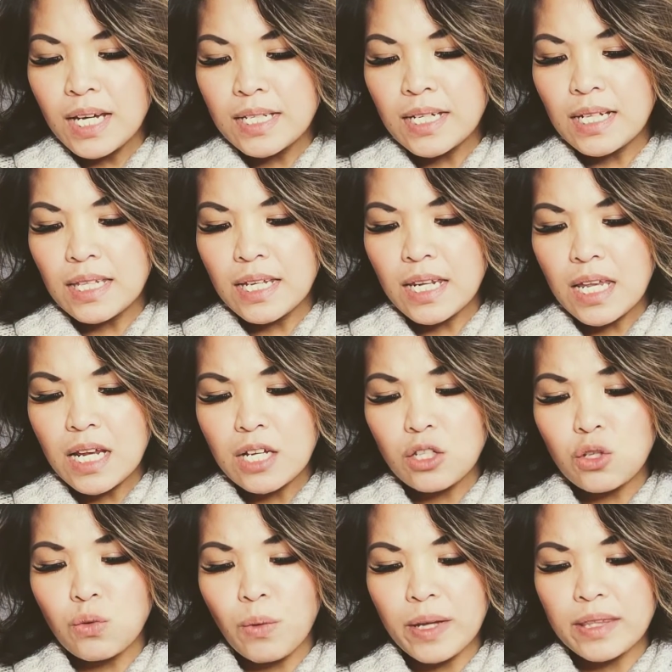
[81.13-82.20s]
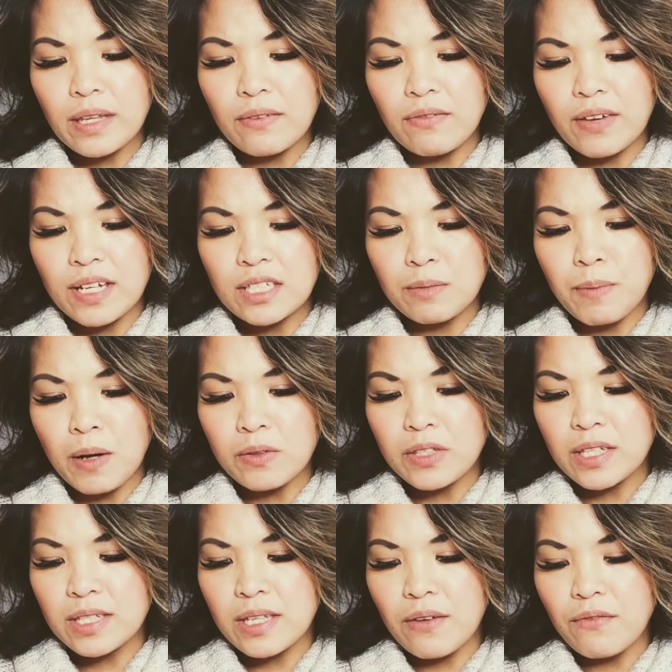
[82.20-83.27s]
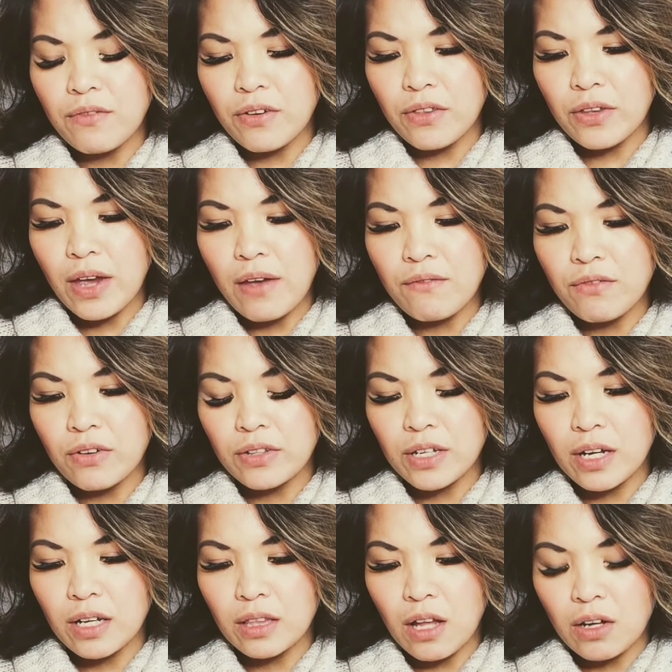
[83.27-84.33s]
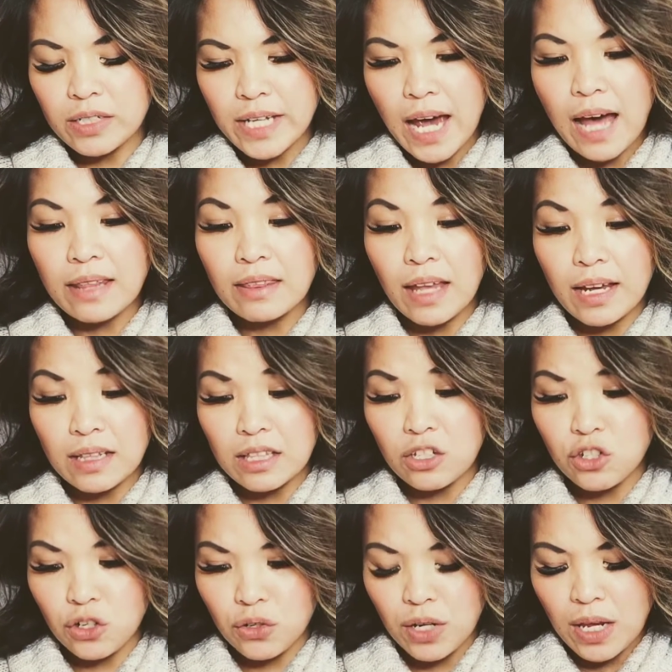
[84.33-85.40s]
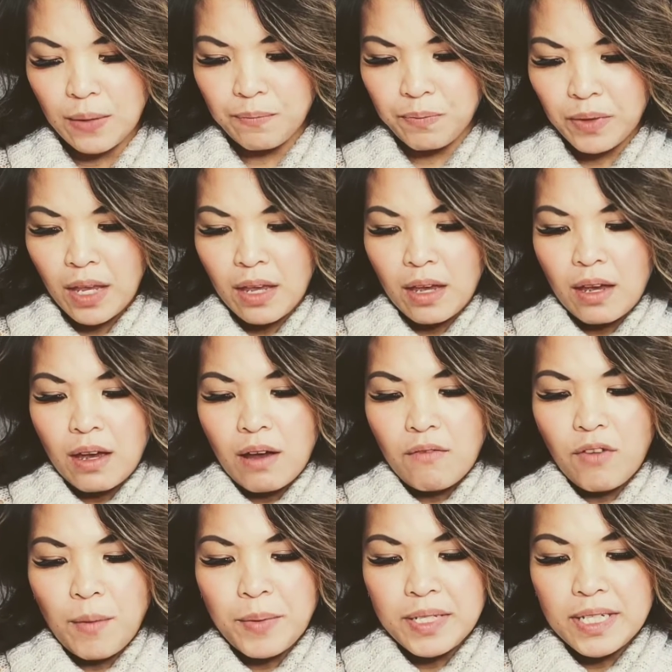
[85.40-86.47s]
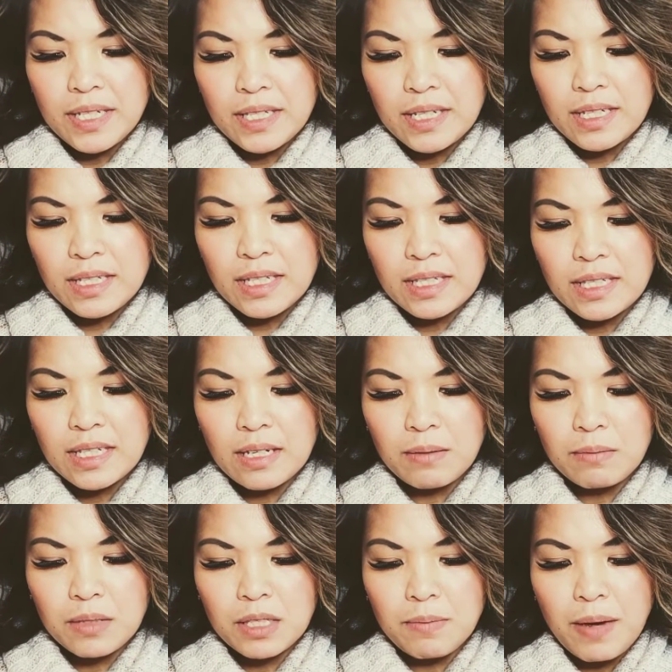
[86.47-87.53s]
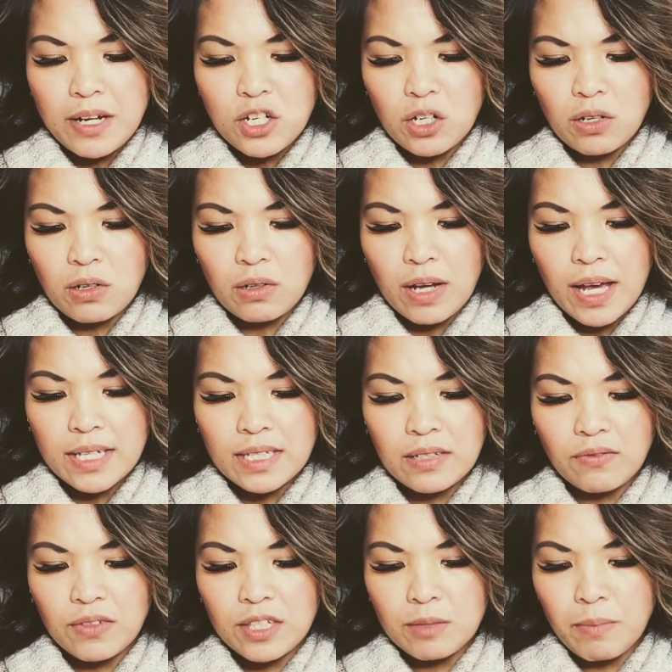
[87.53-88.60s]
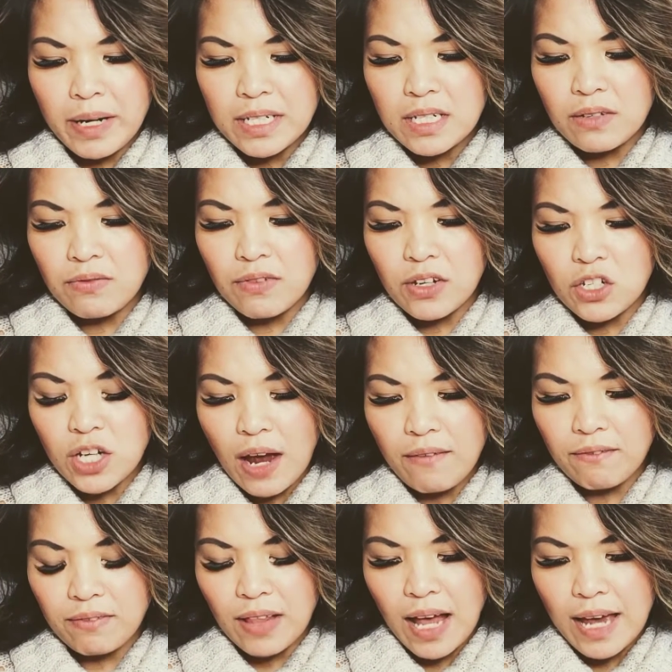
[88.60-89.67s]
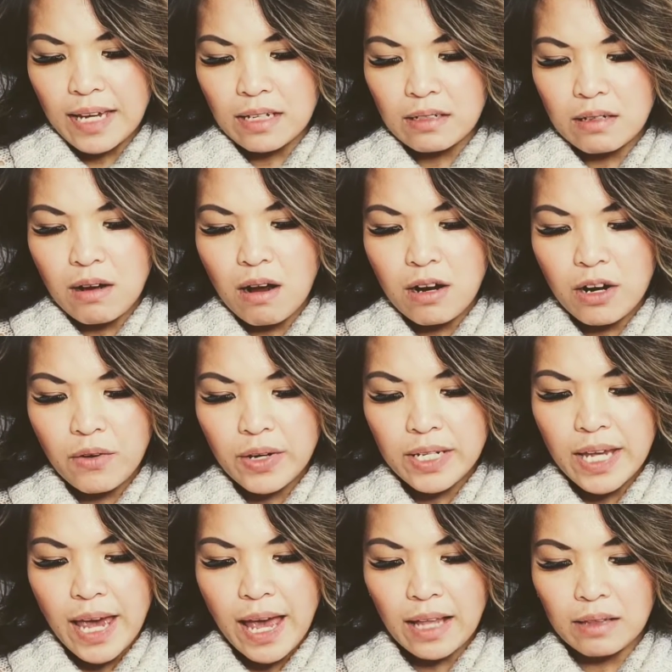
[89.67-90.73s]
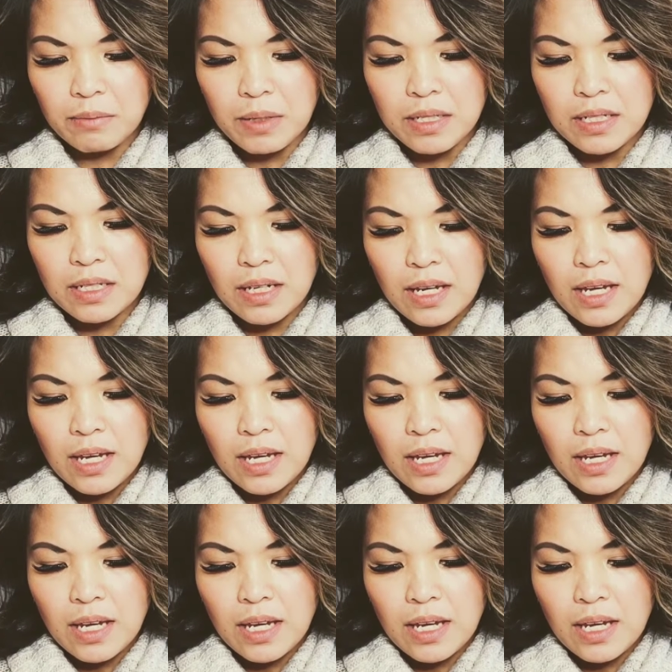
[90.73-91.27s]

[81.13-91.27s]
Their leaning into what they face bounces them further and further along their unlikely journey. From a distance, it seems magical, as if these mighty fish are flying, conquering their element.